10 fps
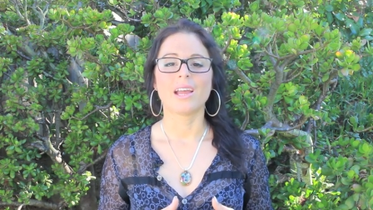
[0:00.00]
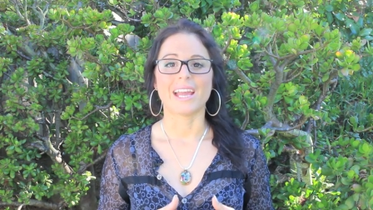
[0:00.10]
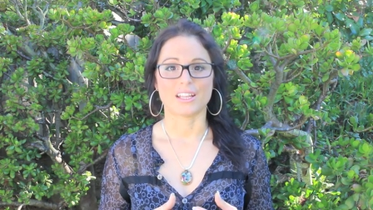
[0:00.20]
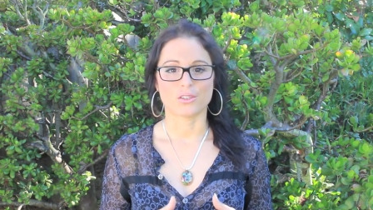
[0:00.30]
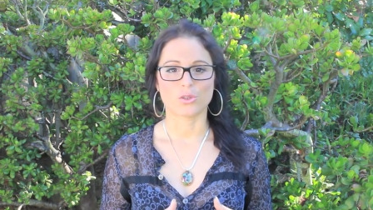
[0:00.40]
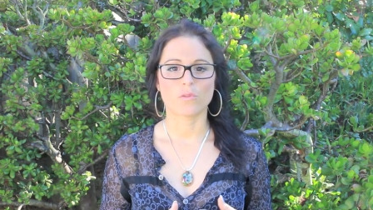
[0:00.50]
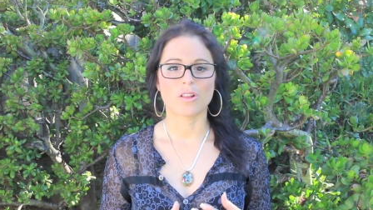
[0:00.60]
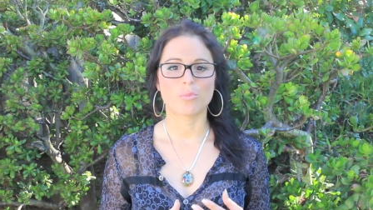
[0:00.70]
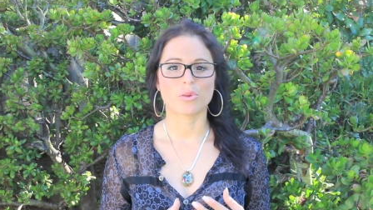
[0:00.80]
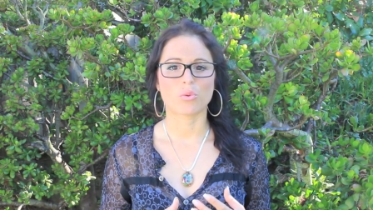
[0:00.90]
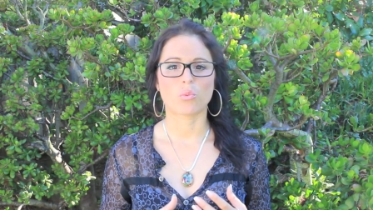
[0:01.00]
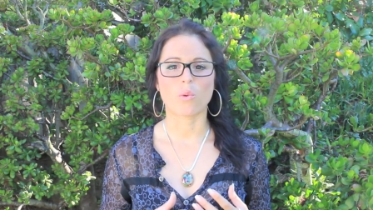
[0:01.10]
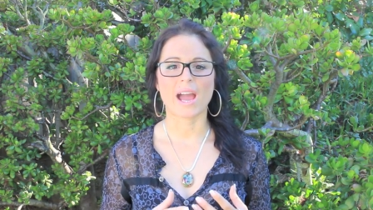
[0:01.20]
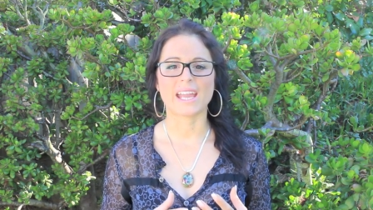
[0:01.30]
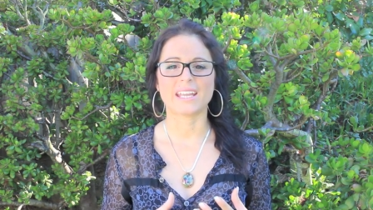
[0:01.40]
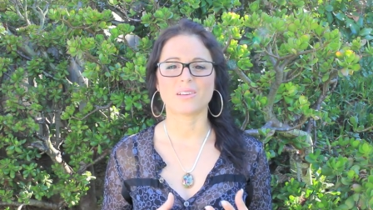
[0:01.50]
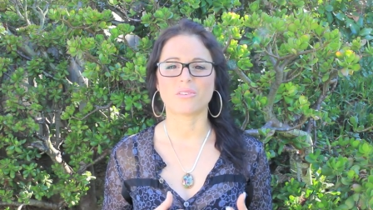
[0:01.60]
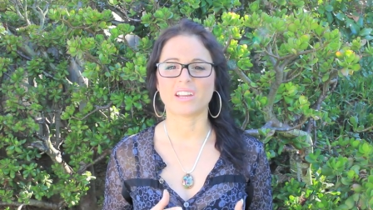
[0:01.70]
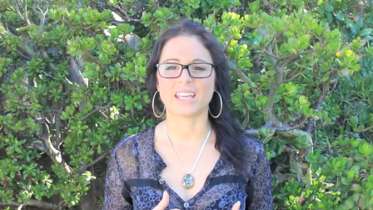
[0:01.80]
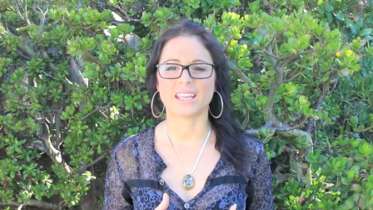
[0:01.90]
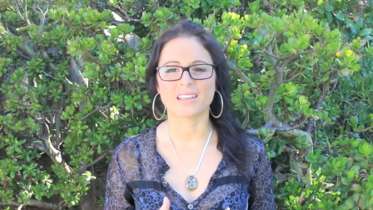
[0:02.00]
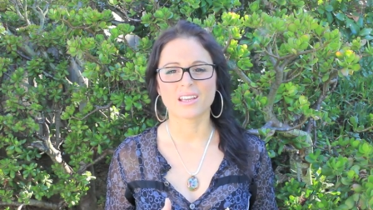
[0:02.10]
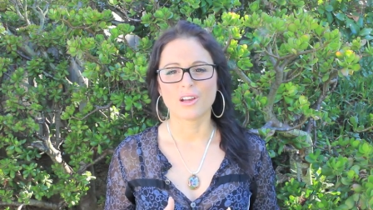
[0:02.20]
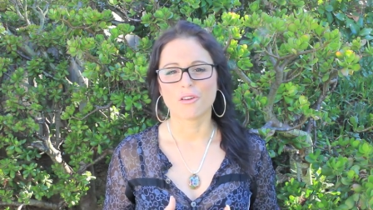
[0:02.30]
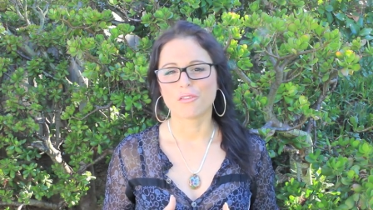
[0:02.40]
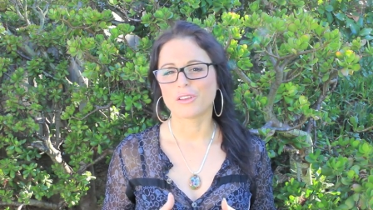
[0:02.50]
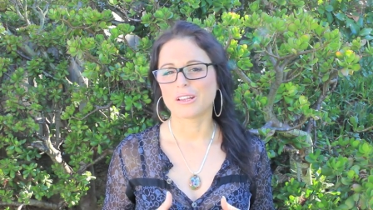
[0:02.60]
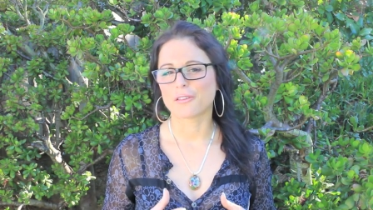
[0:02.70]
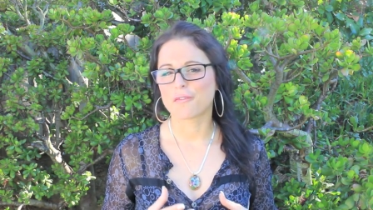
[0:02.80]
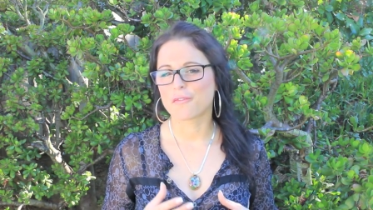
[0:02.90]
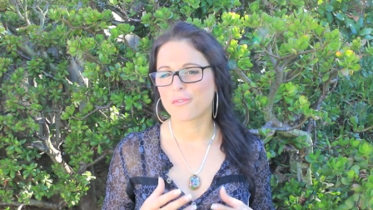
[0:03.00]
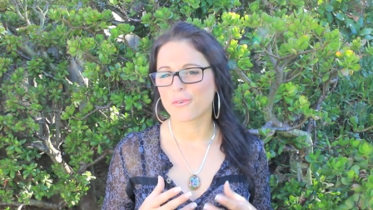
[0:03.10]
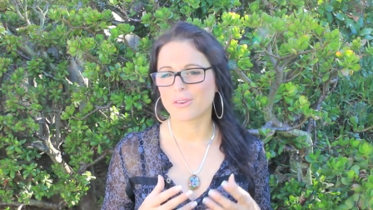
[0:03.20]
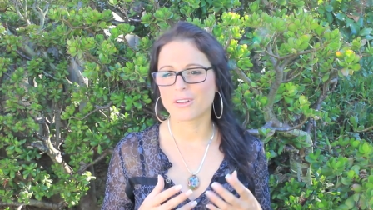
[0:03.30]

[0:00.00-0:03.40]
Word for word: and you will be wide awake, feeling fully